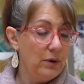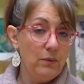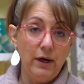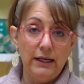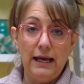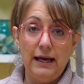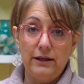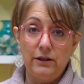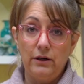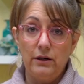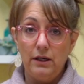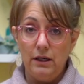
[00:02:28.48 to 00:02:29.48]
want to add
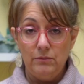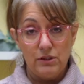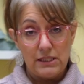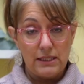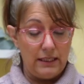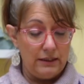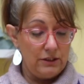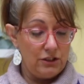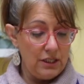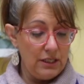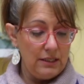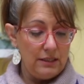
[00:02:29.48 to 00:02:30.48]
our mozzarella
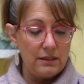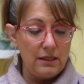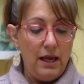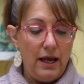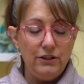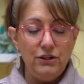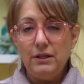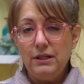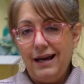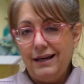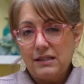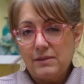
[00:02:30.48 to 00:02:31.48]
cheese. And you can
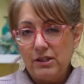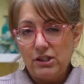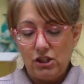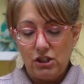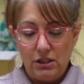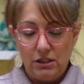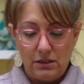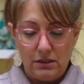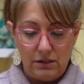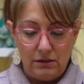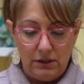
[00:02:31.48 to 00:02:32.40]
add as much cheese as you